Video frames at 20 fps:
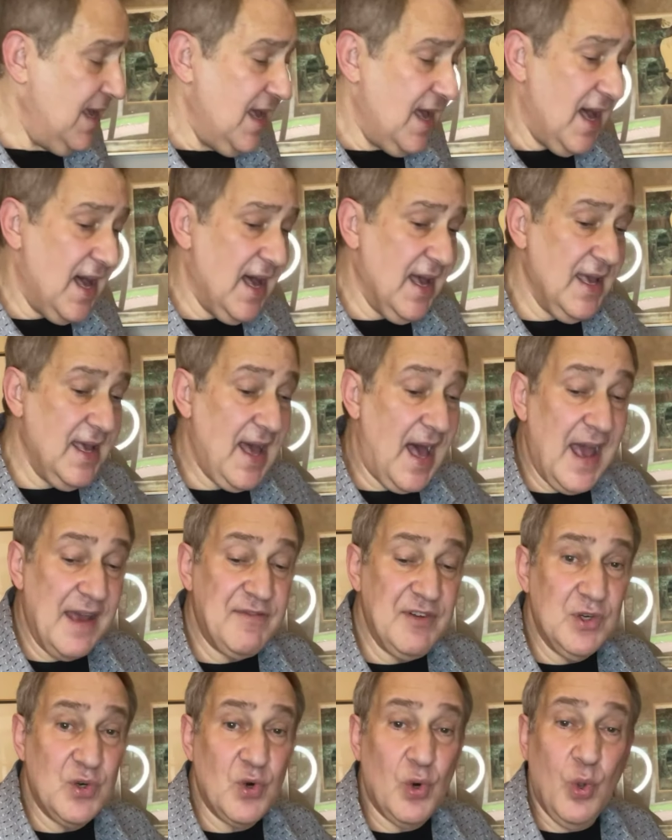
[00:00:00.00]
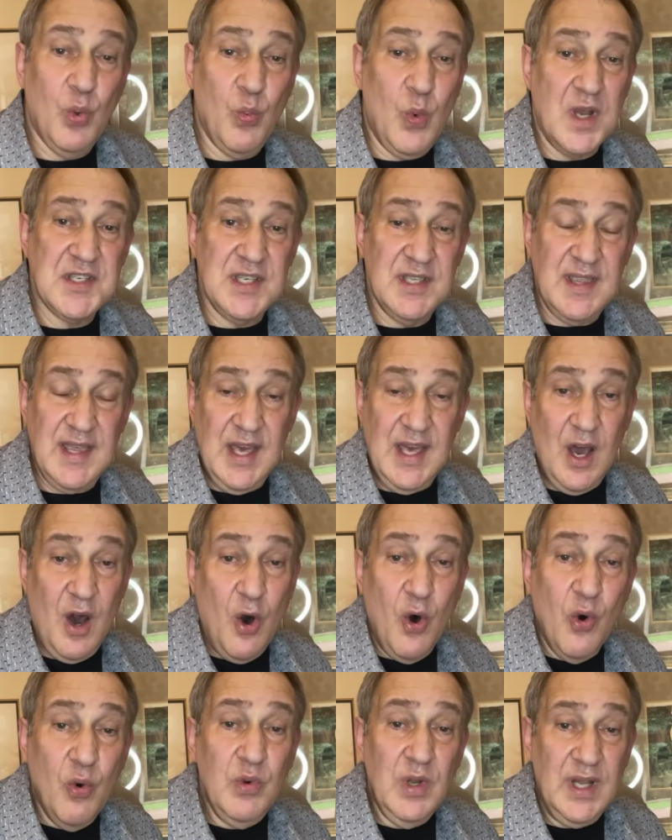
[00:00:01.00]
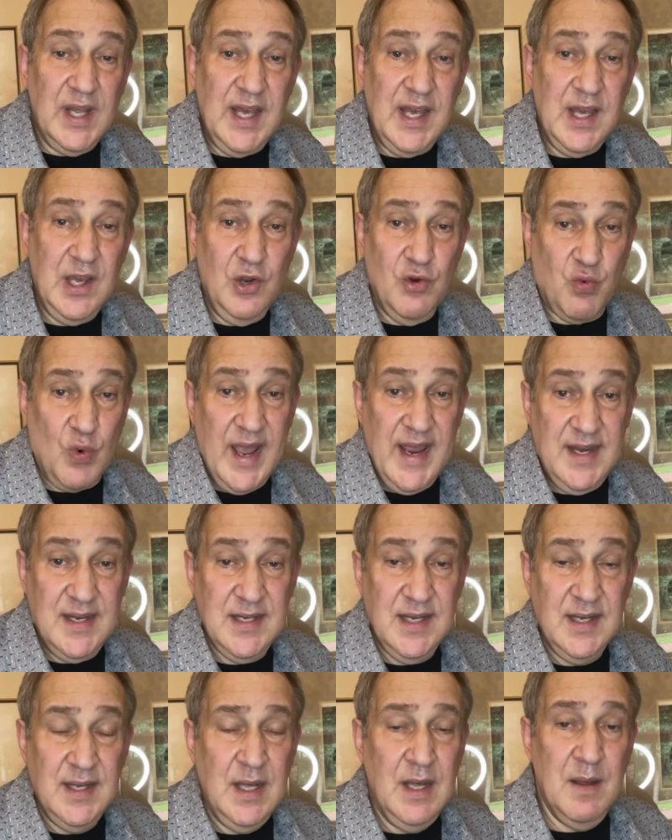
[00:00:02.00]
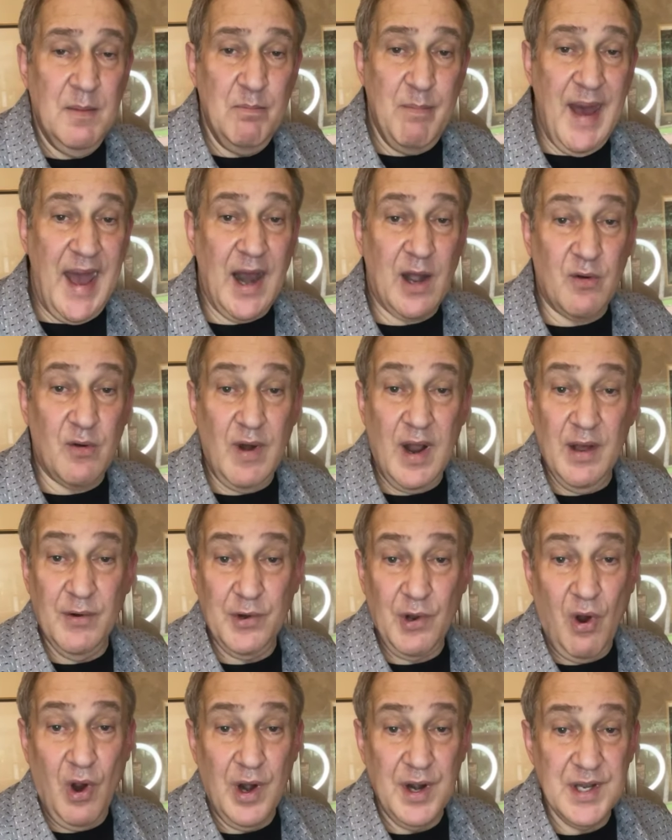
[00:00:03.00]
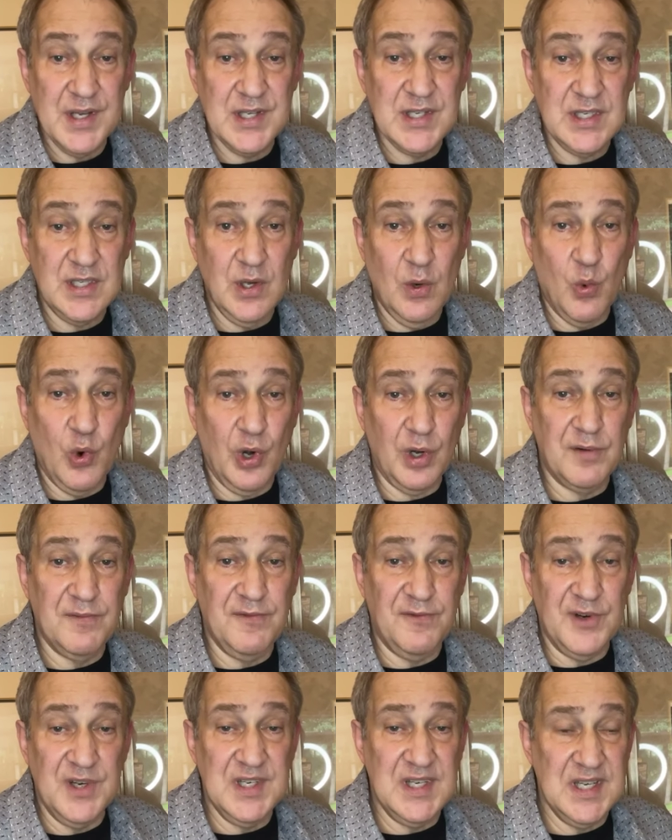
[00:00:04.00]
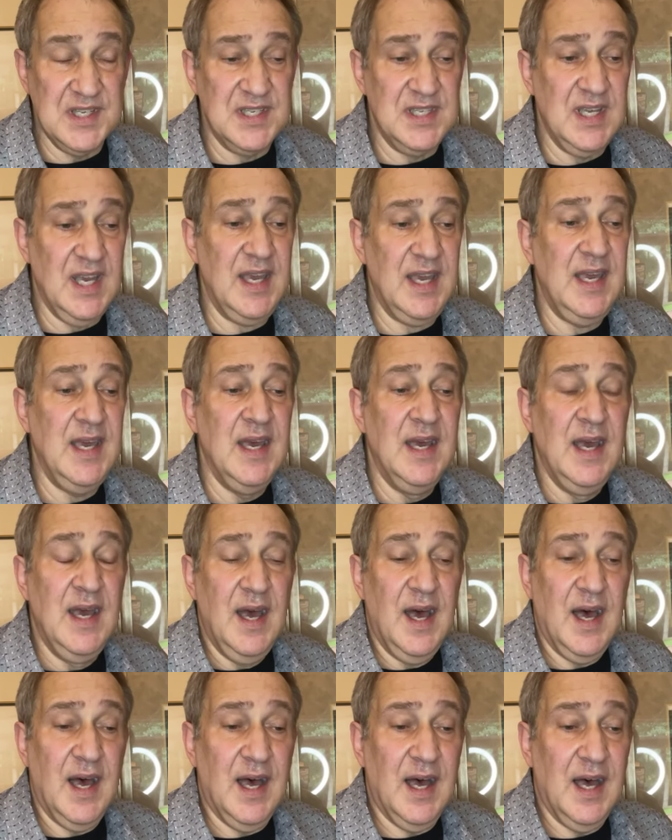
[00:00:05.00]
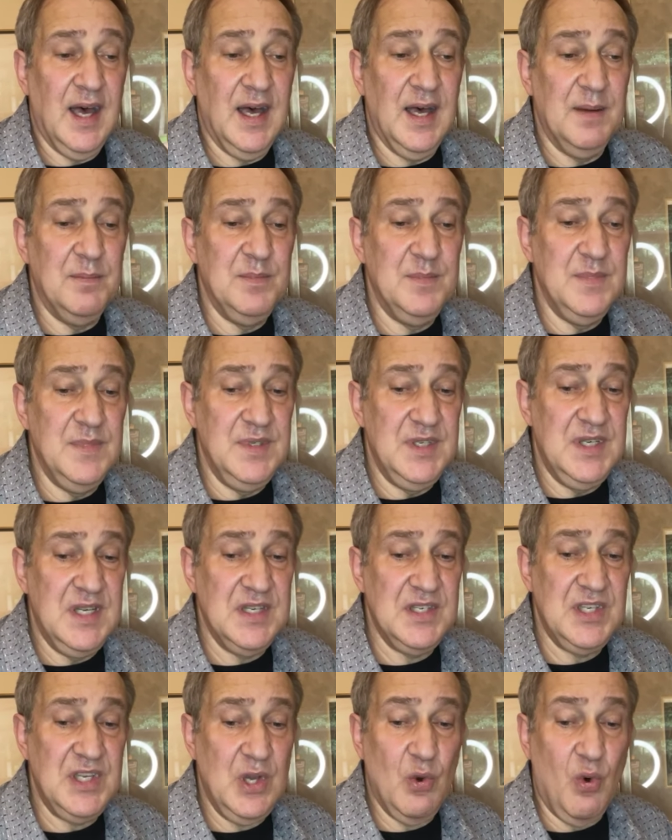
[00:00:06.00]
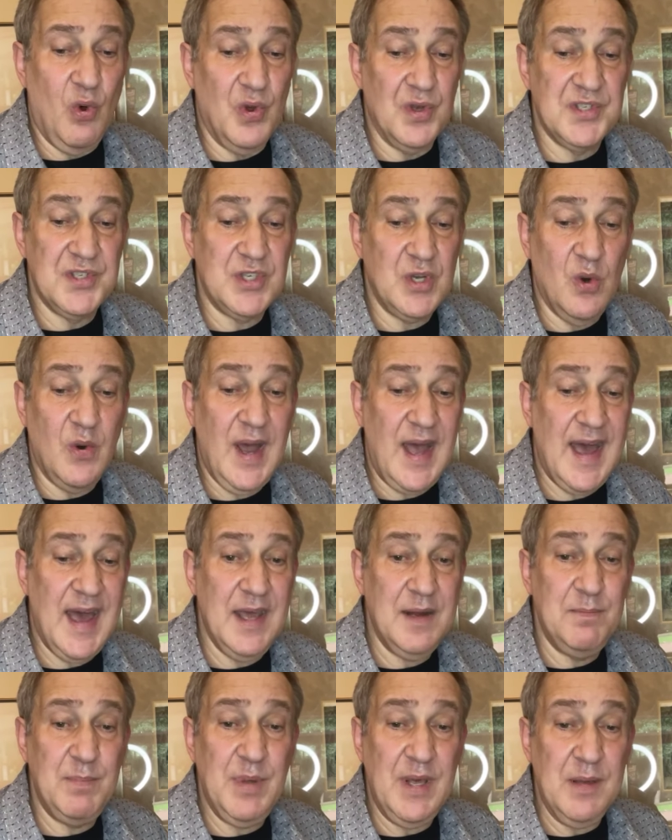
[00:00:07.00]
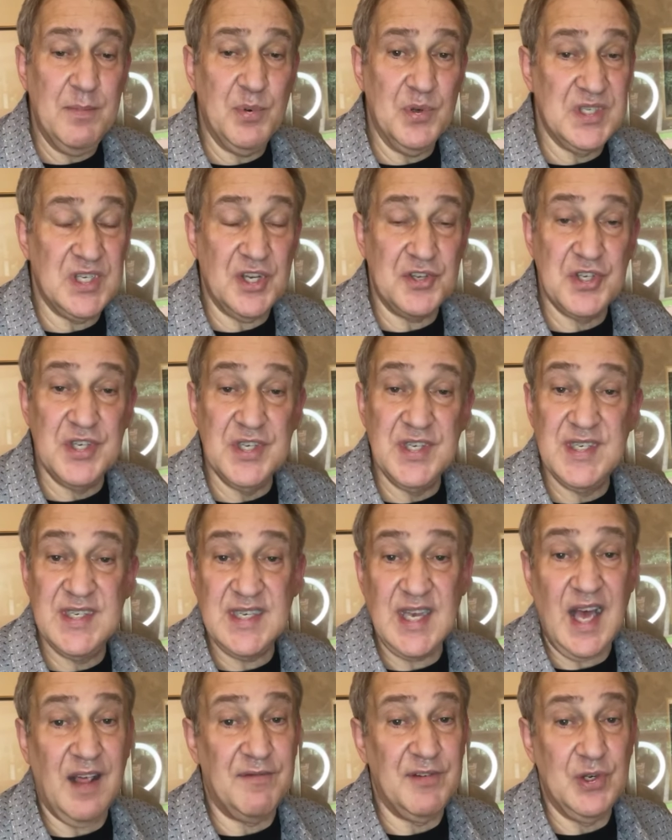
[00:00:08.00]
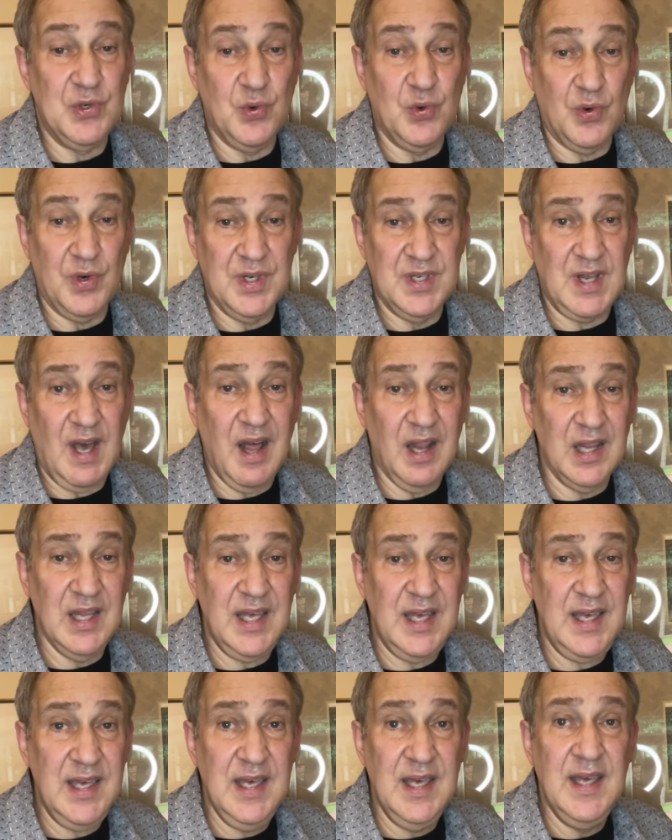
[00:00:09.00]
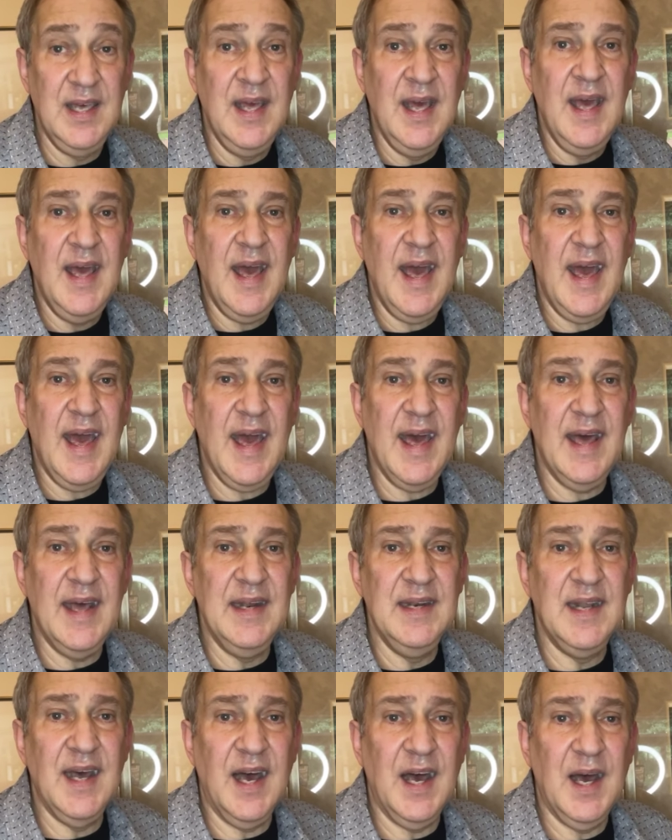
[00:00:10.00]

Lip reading: Eyvind Earle wasn't the only great background artist that worked for Disney. Disney also had people such as Salvador Dali and